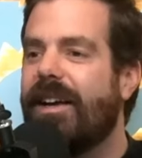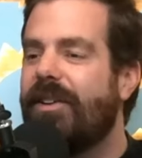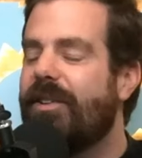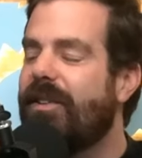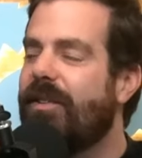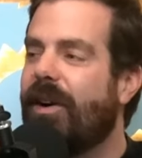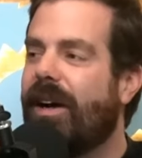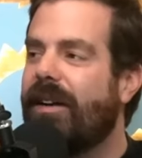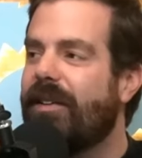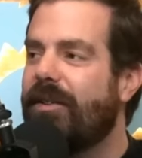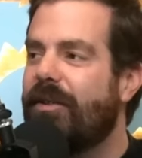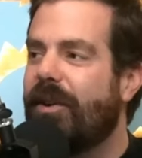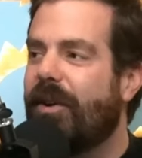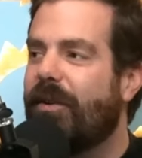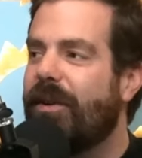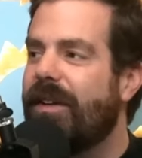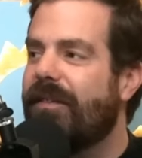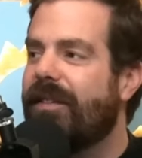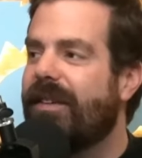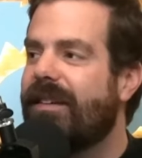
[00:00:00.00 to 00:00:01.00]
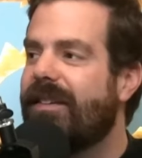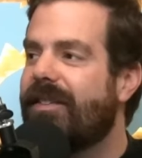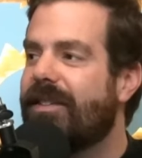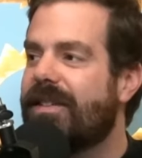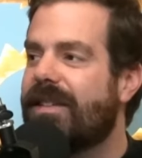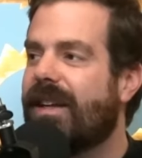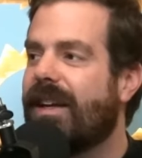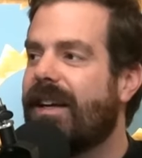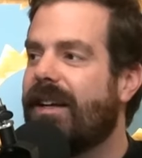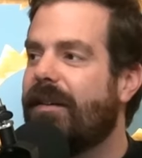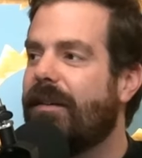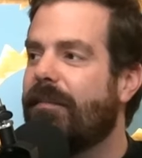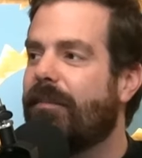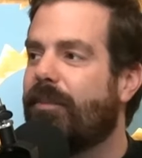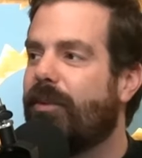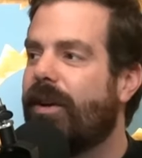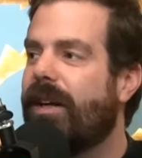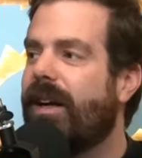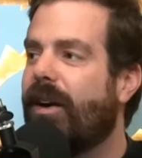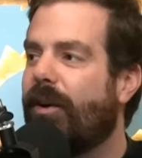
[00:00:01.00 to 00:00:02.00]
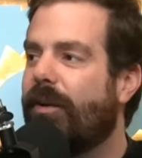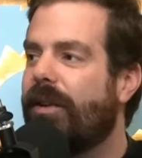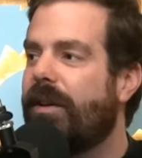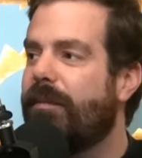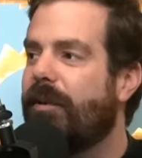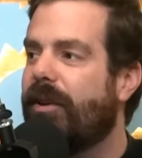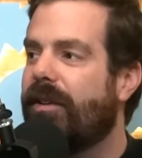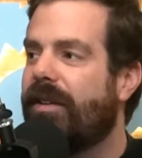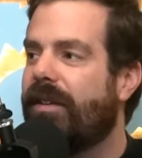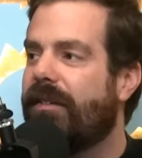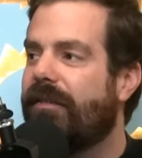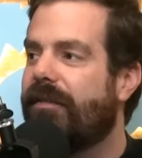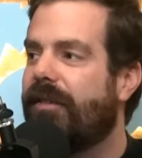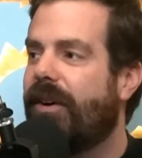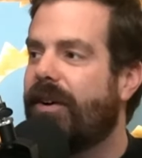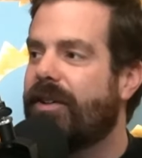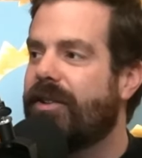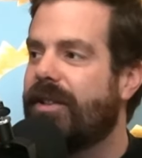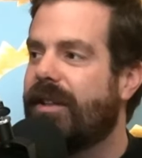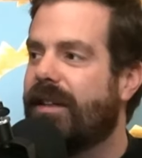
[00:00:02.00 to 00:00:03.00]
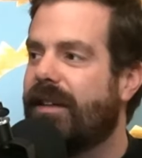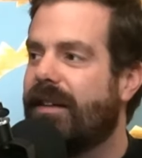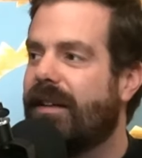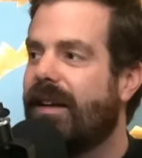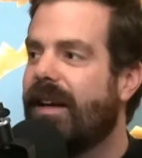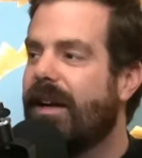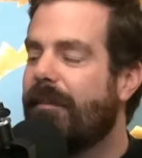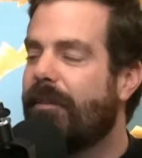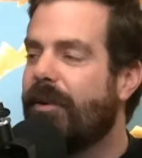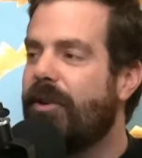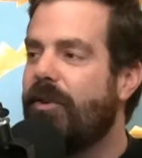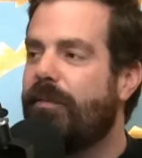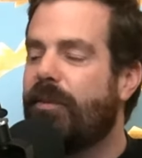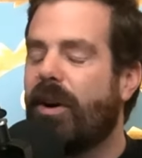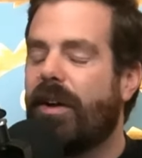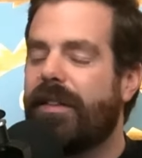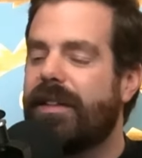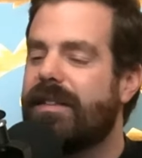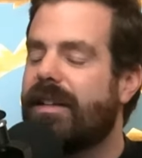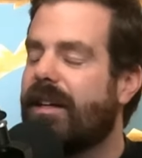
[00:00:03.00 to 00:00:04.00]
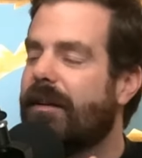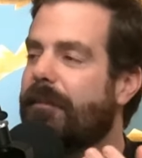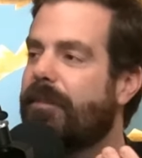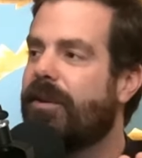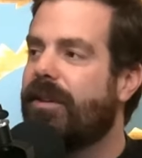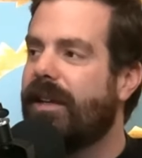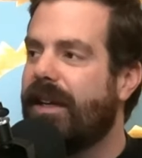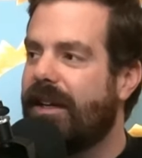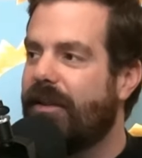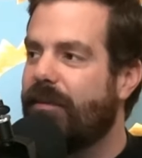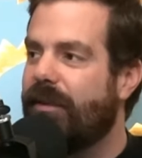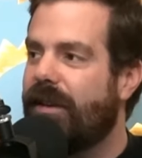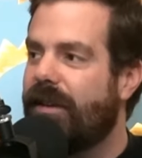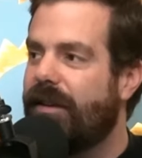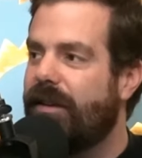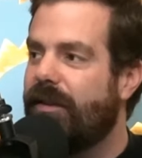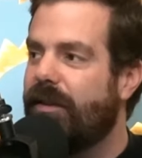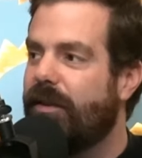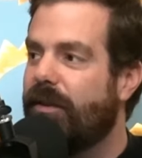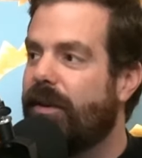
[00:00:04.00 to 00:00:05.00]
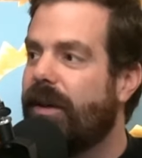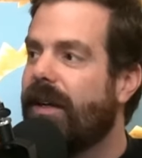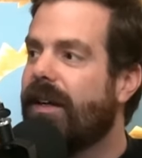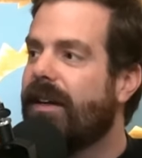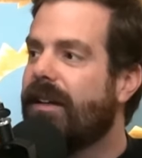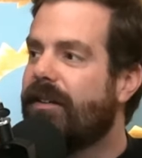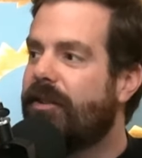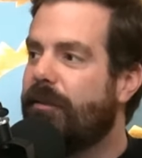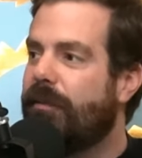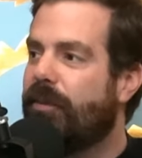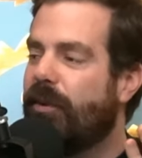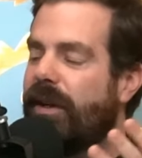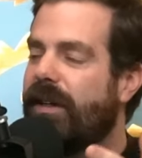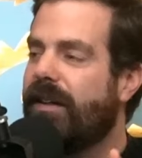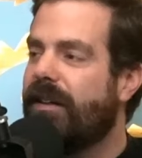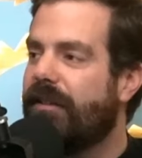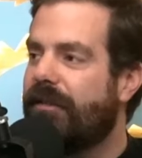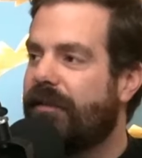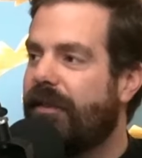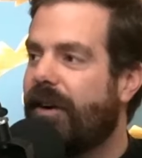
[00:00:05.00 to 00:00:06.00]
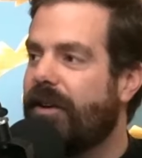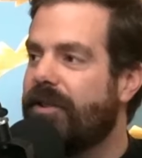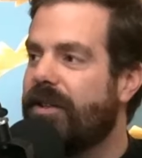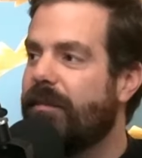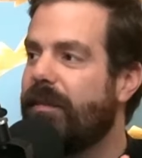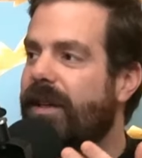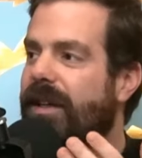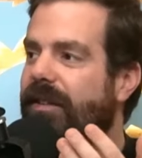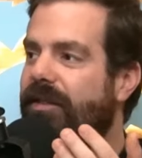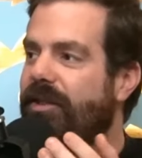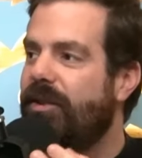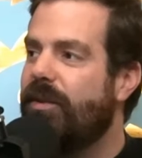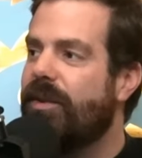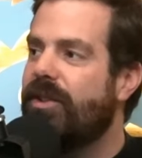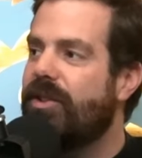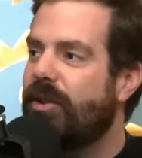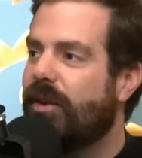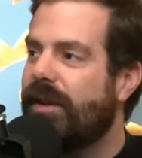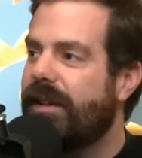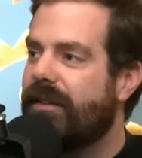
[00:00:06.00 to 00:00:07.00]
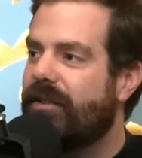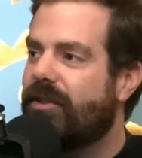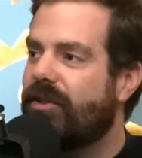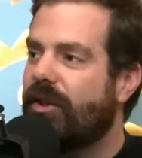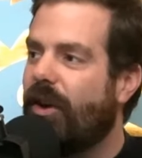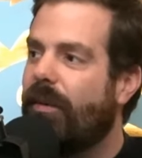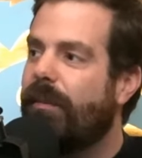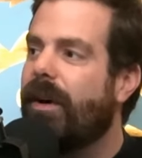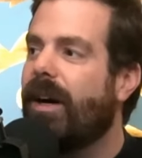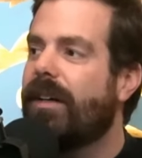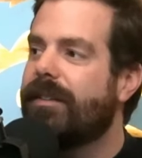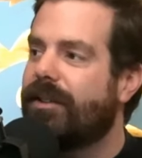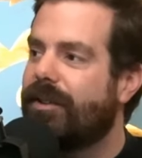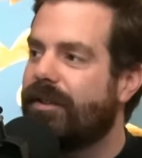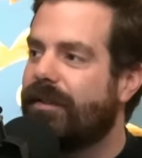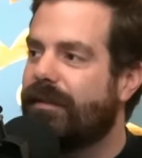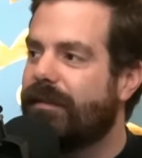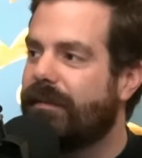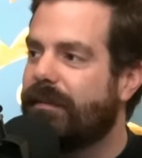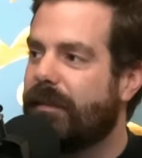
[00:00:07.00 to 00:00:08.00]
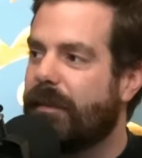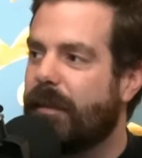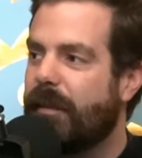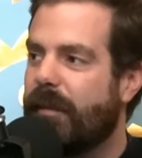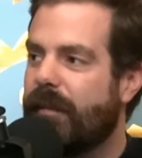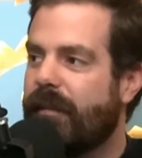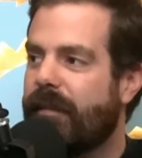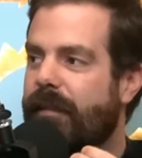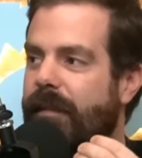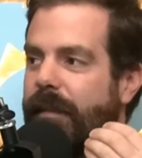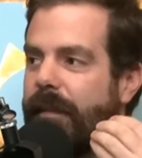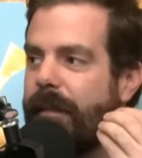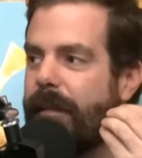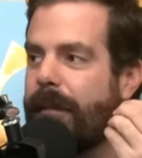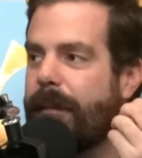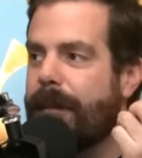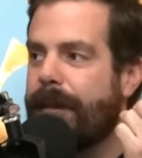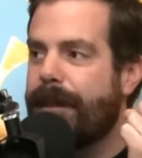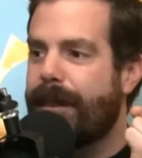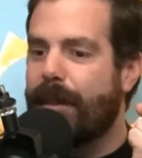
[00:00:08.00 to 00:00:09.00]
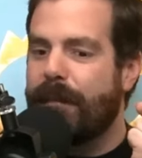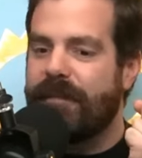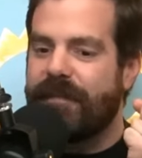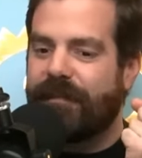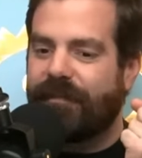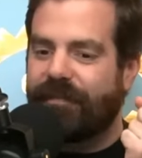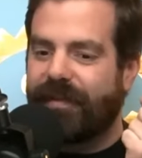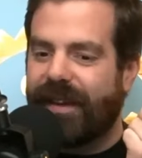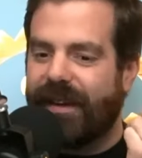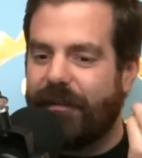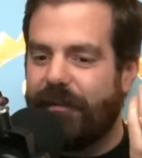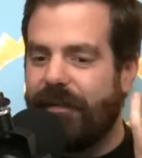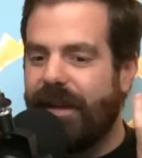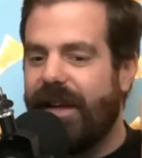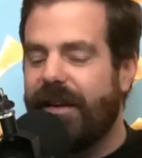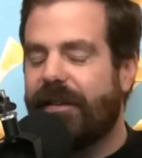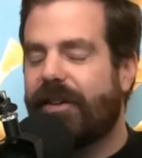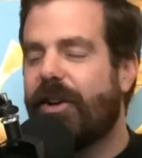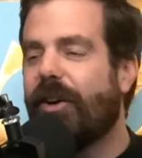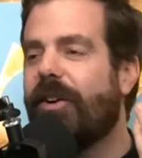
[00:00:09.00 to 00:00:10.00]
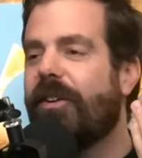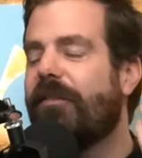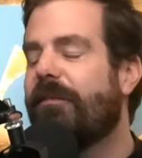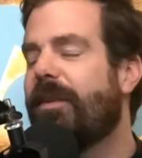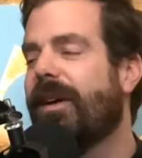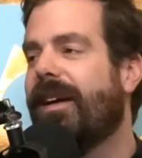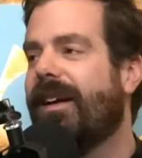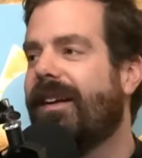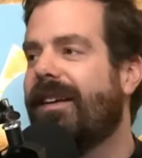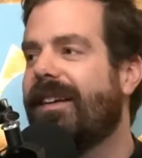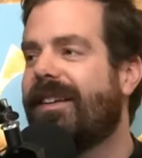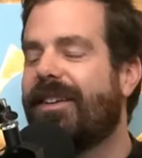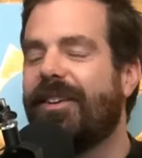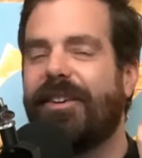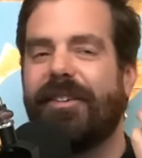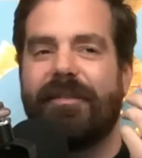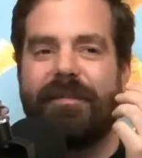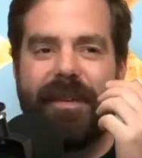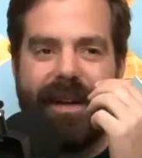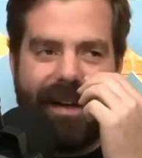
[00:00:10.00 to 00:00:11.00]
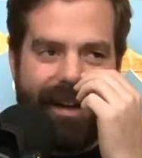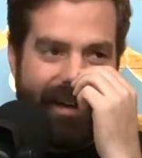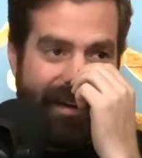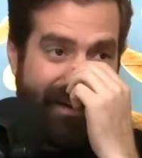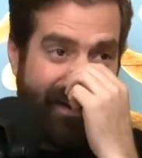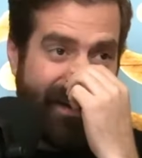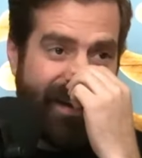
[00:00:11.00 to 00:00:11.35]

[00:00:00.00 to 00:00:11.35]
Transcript: You don't even just like bring Early Bird to the function, but you brought this on a plane with you to bring to the function because you enjoy it so much. Was this you asking yourself if you wanted an Early Bird? It could have been. It could have been.